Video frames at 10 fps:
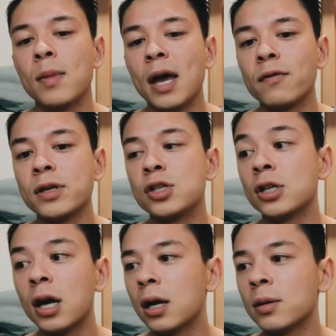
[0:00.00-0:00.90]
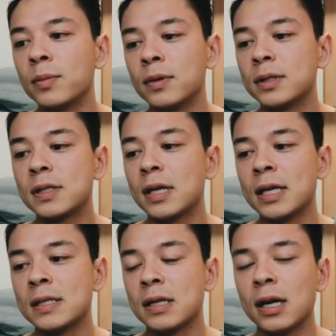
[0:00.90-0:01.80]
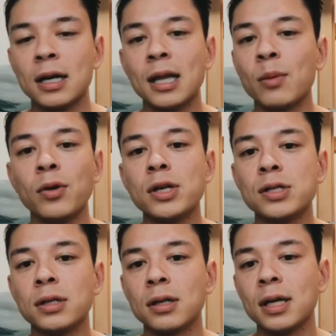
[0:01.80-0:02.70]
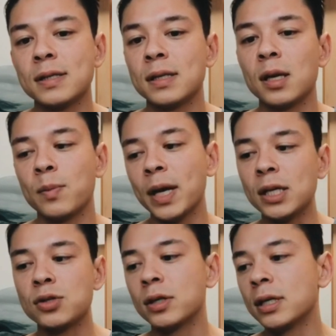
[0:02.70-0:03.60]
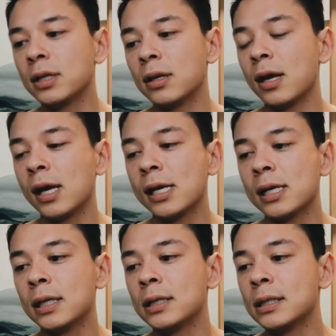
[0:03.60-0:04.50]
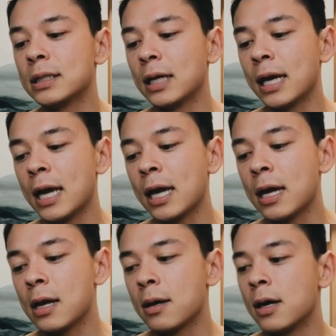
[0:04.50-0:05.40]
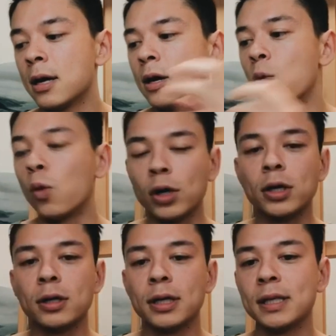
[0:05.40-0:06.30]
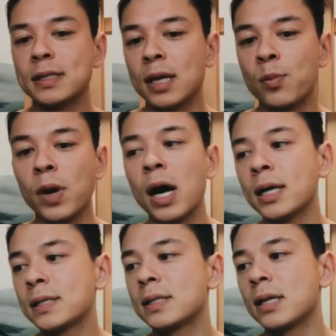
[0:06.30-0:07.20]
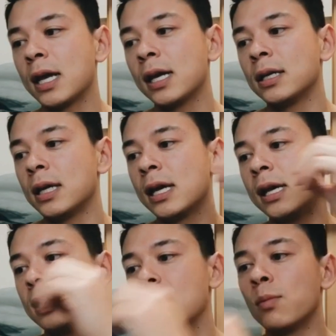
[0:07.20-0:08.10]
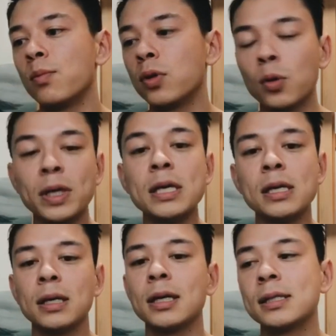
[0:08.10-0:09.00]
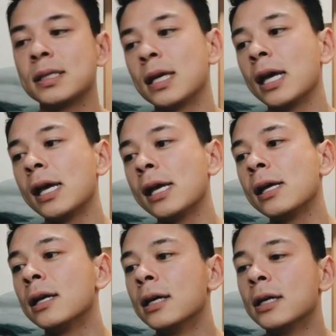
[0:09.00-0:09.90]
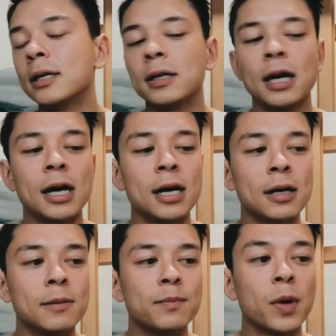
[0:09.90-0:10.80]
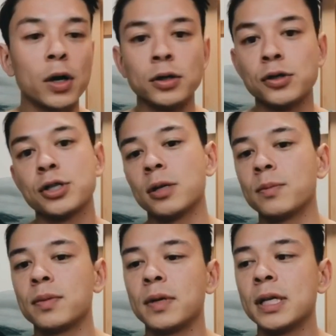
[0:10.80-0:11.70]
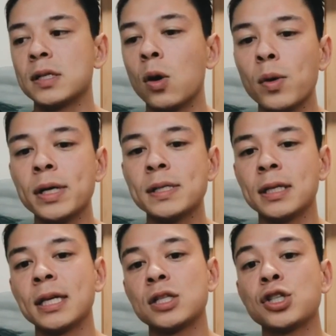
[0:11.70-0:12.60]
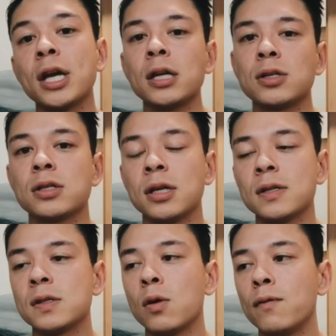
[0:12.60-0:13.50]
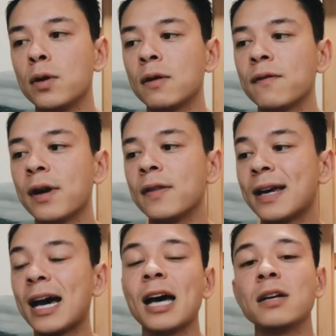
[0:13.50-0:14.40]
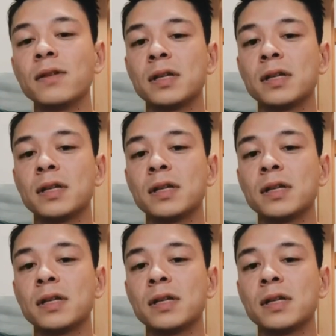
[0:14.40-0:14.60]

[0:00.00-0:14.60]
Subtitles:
Every job is a collaboration. It's a patron and a worker. It's a boss and an employee. It's a partnership. It's always an exchange. And so if you can find the kind of